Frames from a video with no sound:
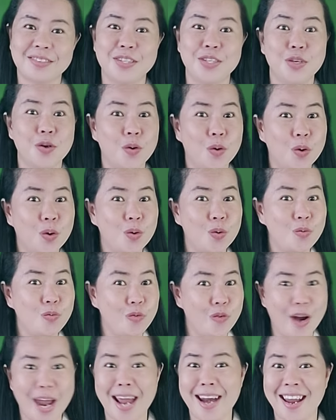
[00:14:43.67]
No
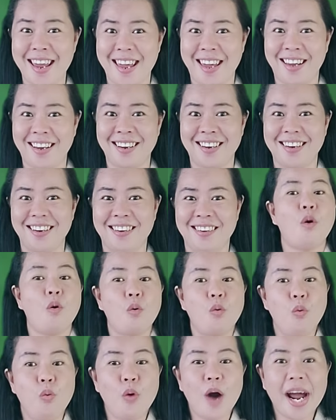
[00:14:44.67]
red ink.
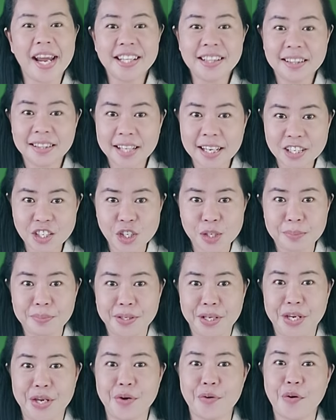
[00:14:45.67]
Write
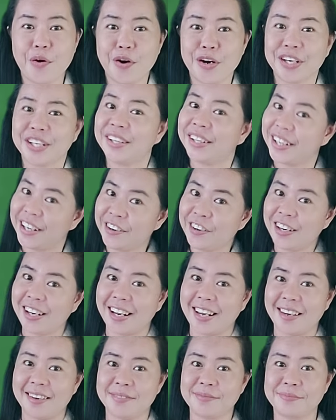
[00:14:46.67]
legibly or
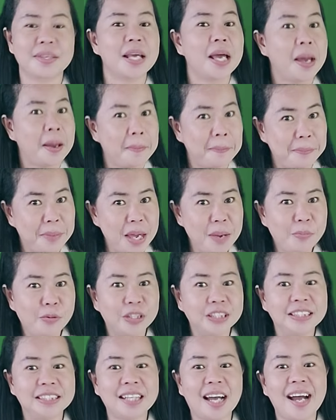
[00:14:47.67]
clearly. Be
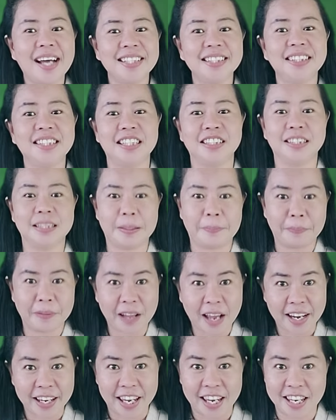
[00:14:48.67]
precise in
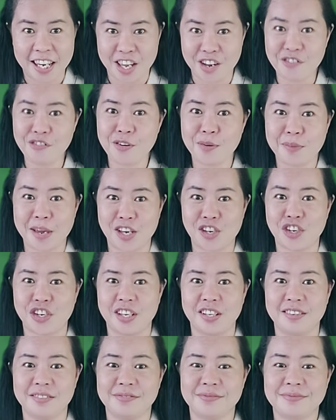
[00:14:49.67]
supplying
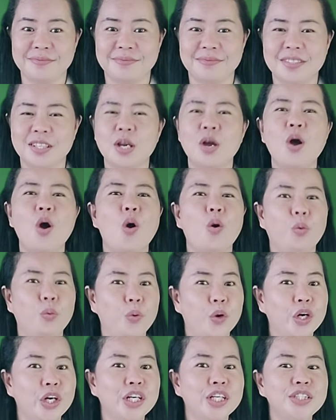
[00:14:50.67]
information.
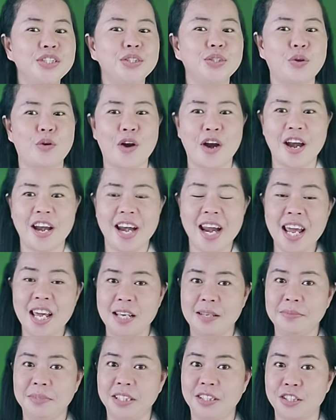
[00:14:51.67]
Words or
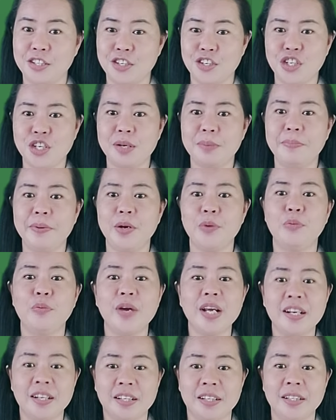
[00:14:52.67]
names should be
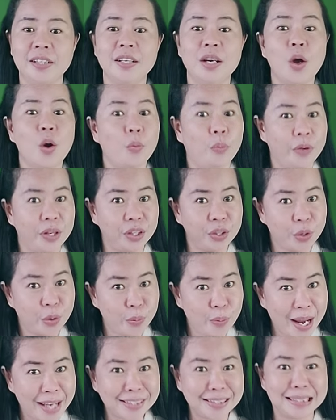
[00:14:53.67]
written with
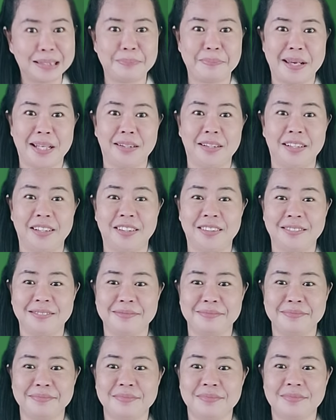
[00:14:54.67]
correct spelling.
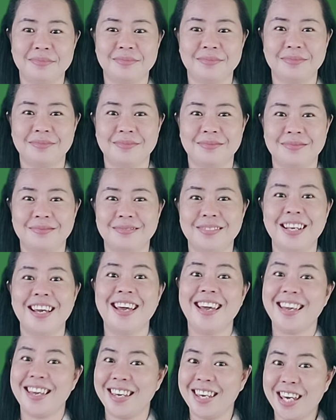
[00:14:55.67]

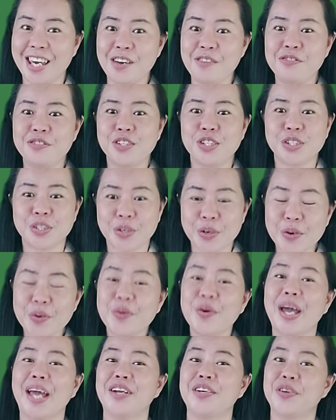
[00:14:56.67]
Give
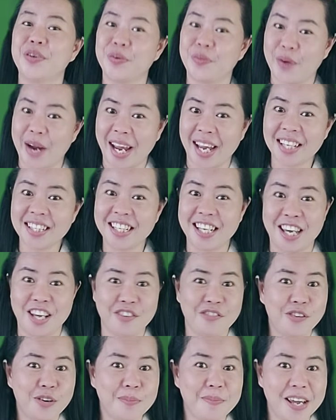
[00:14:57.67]
true and correct
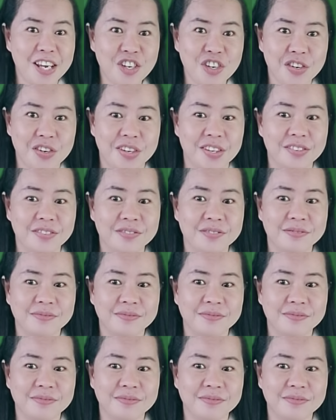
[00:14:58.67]
information.